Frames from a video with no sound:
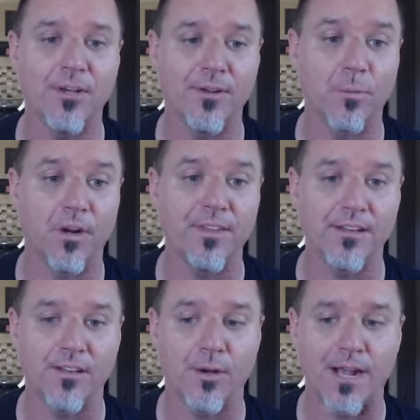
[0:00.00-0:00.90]
so it's worth it
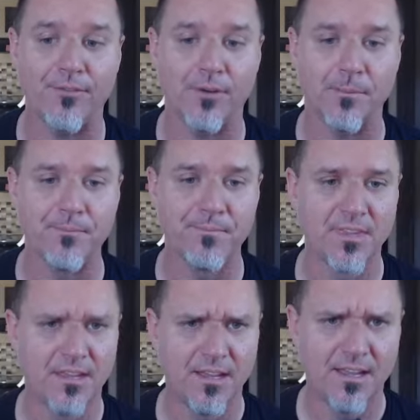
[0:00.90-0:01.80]
to go after
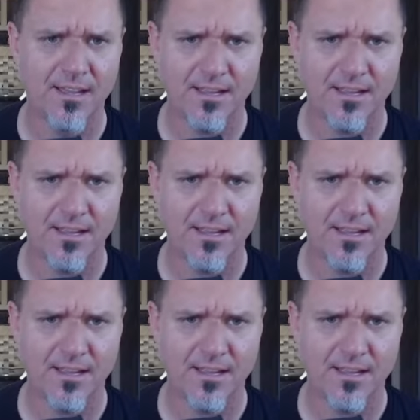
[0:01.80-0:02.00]
them.